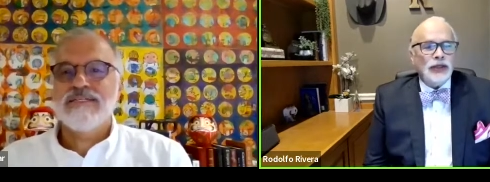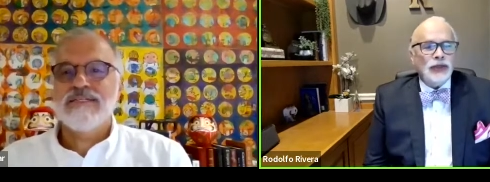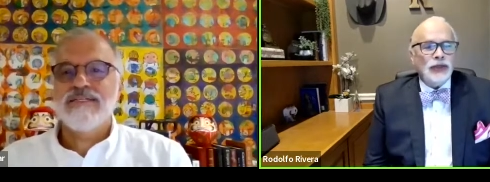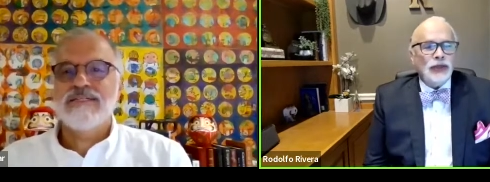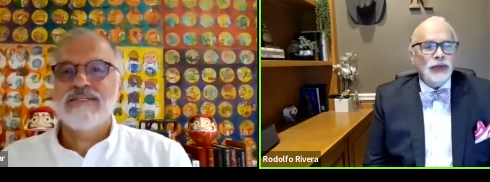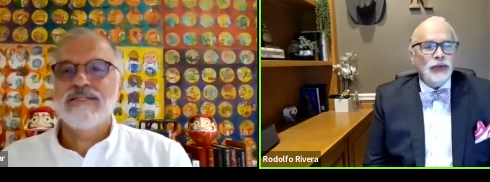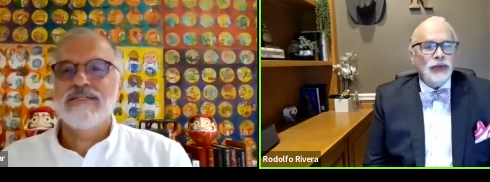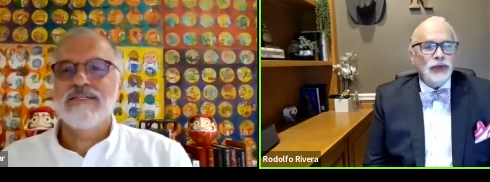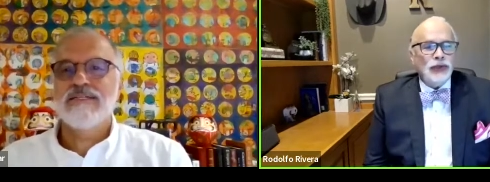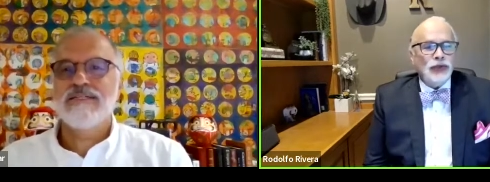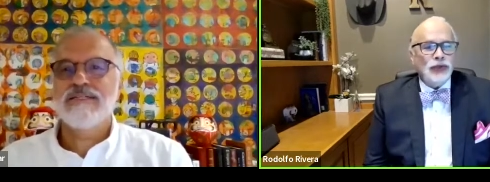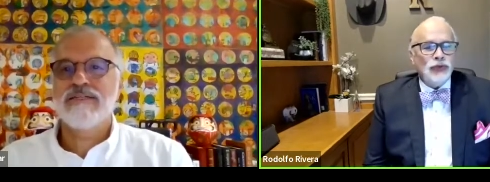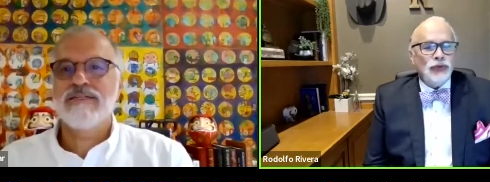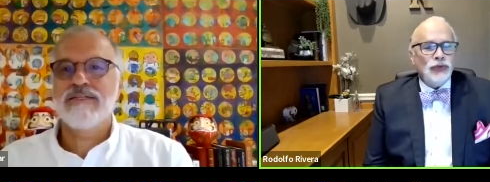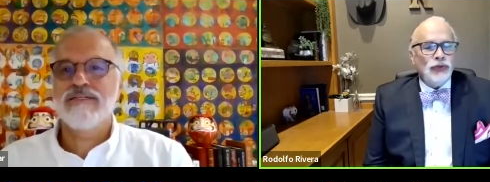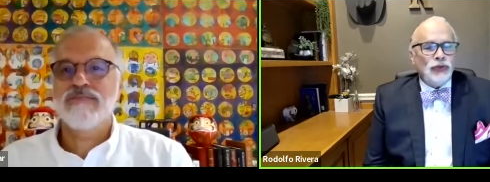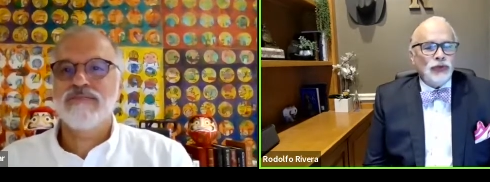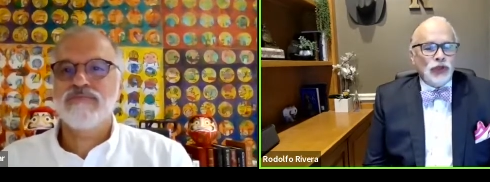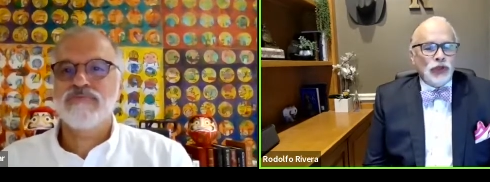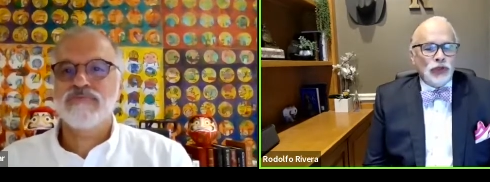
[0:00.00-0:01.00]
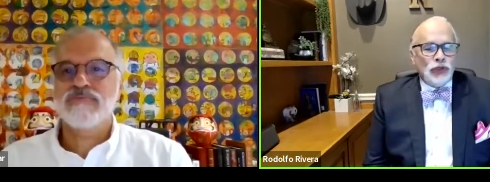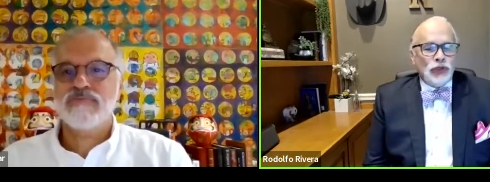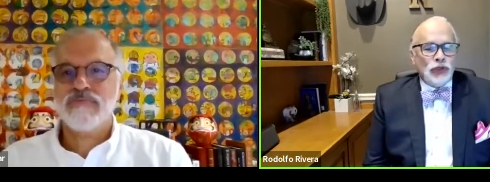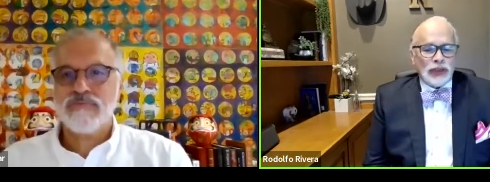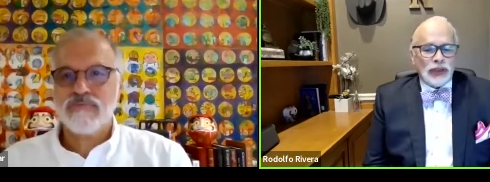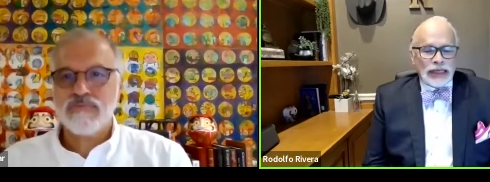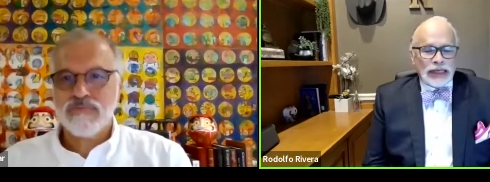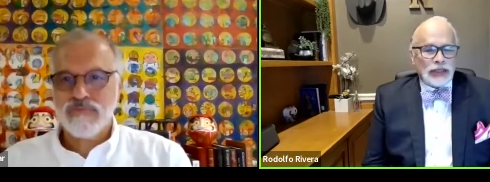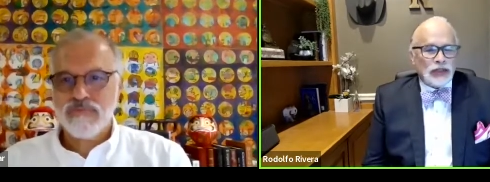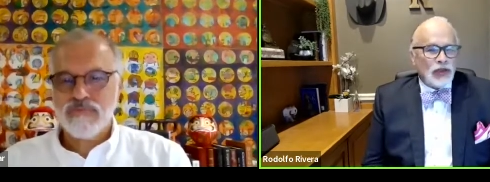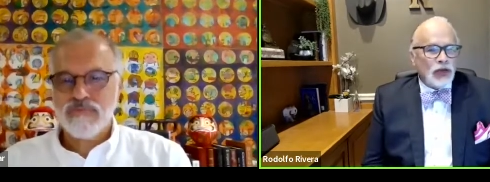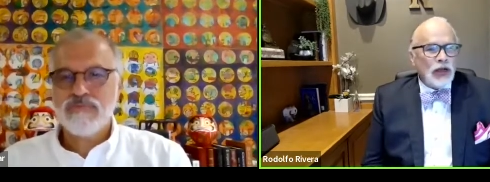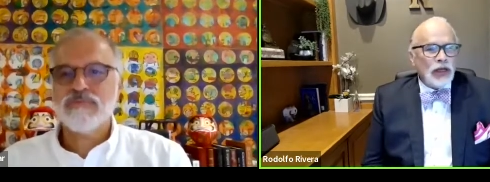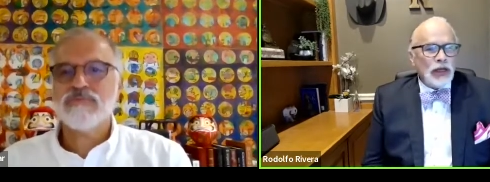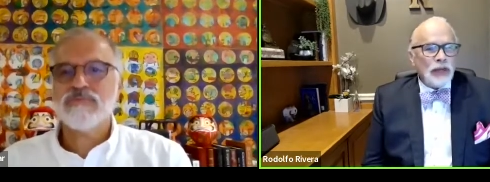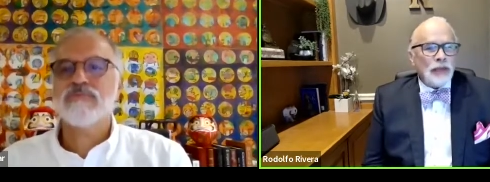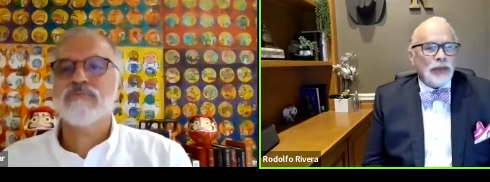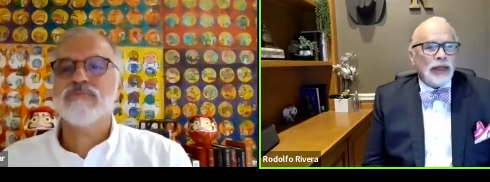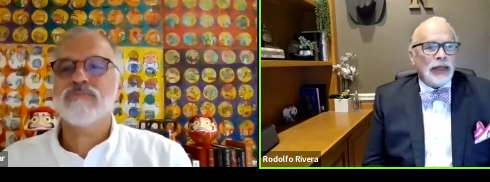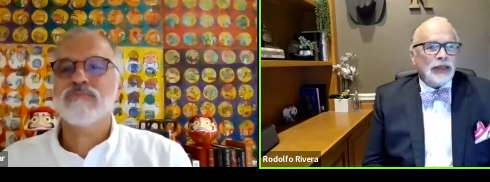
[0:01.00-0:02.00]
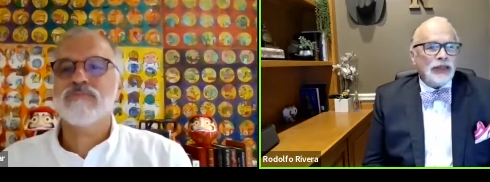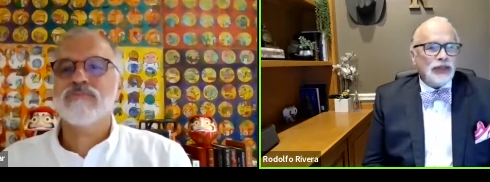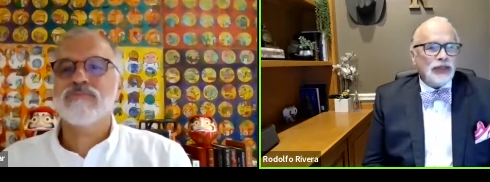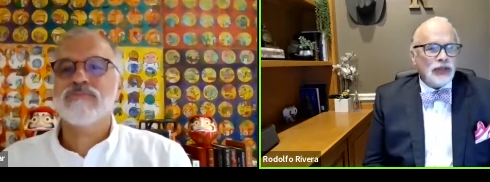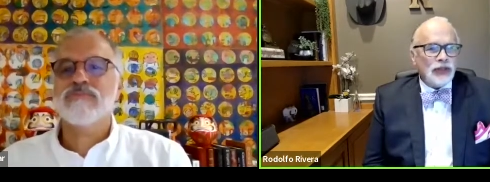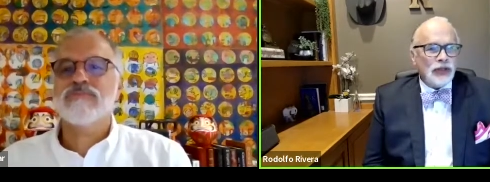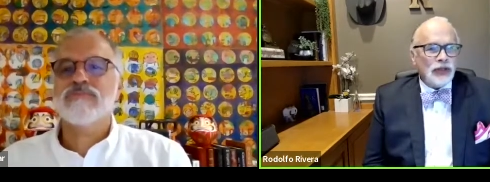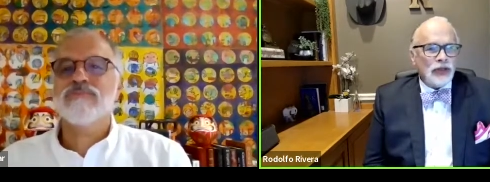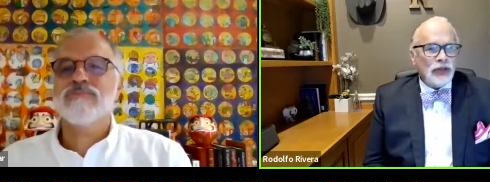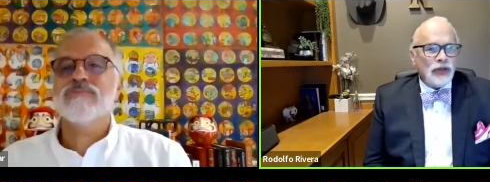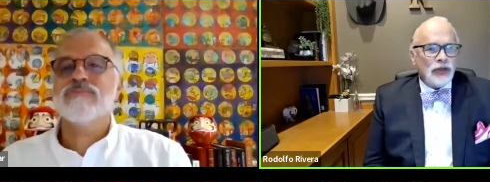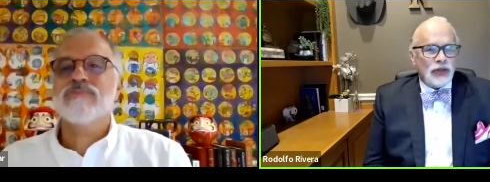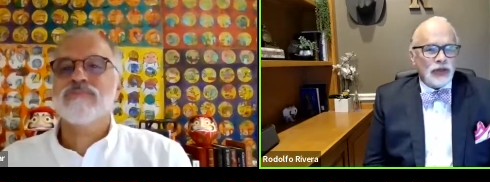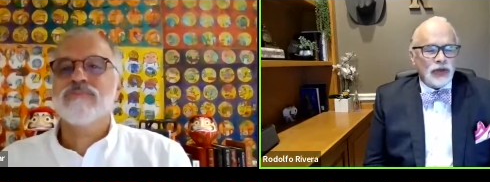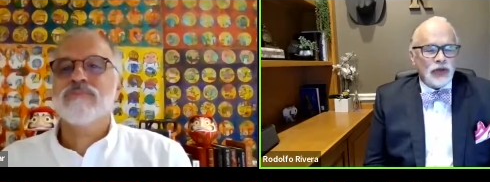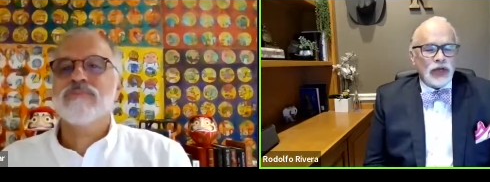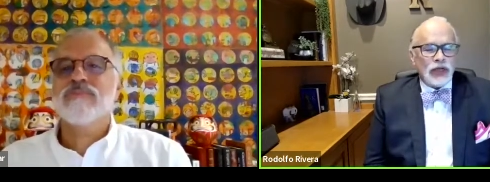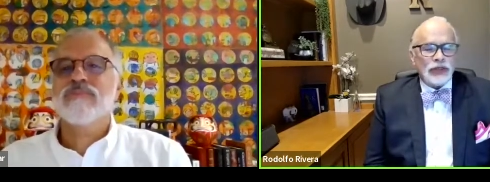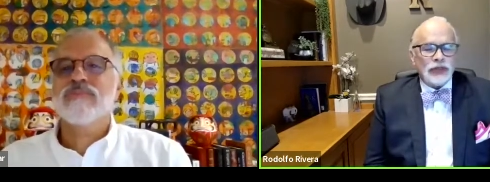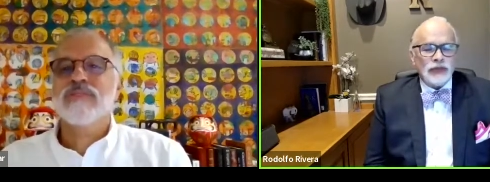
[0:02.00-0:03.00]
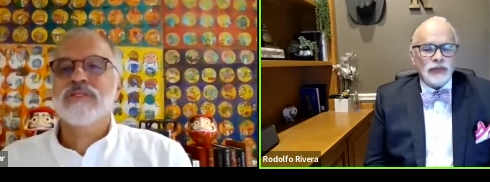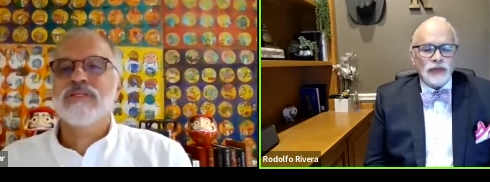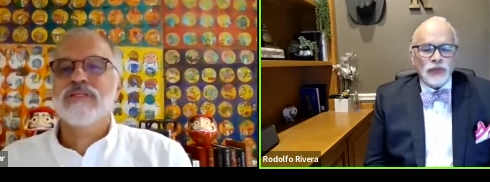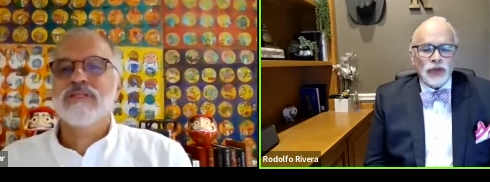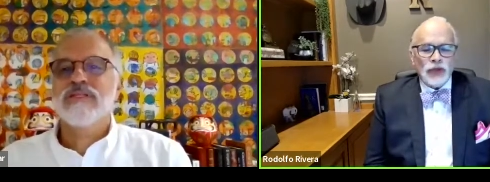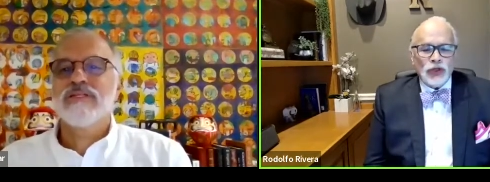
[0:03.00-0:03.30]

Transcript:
Speaker 1: you you because i talk about this in other talks